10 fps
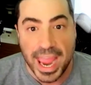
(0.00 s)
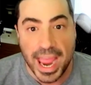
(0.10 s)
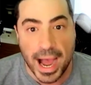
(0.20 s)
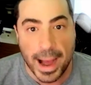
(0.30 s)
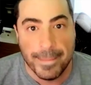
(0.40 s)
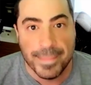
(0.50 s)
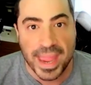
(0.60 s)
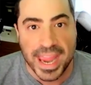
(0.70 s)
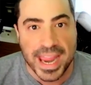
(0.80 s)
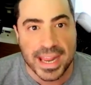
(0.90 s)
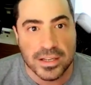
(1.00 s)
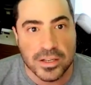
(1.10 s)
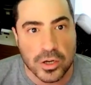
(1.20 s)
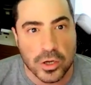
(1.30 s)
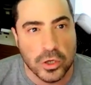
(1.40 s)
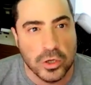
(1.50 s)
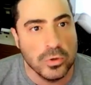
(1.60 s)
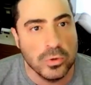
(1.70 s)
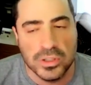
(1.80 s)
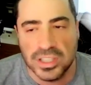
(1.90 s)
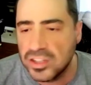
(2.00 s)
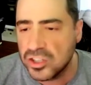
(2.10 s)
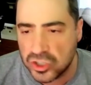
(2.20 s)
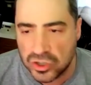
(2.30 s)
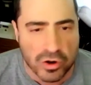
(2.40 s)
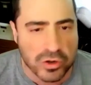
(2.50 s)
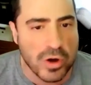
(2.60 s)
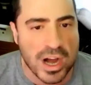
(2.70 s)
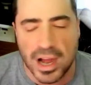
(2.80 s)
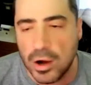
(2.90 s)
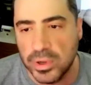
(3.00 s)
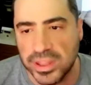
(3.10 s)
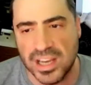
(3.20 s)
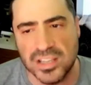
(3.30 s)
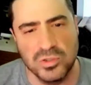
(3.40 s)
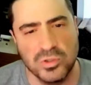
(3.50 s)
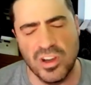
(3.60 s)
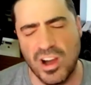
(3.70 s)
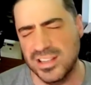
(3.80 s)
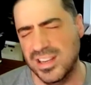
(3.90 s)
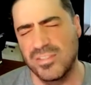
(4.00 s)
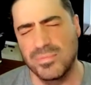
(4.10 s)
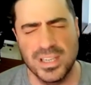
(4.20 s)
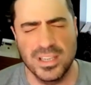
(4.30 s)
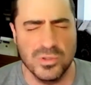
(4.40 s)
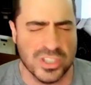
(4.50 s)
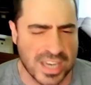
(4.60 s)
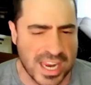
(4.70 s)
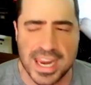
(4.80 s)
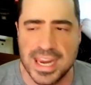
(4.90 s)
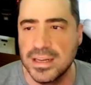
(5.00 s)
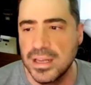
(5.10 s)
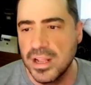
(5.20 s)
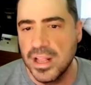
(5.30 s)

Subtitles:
and you did the show. You hung out with us. You talked to everybody. You sang.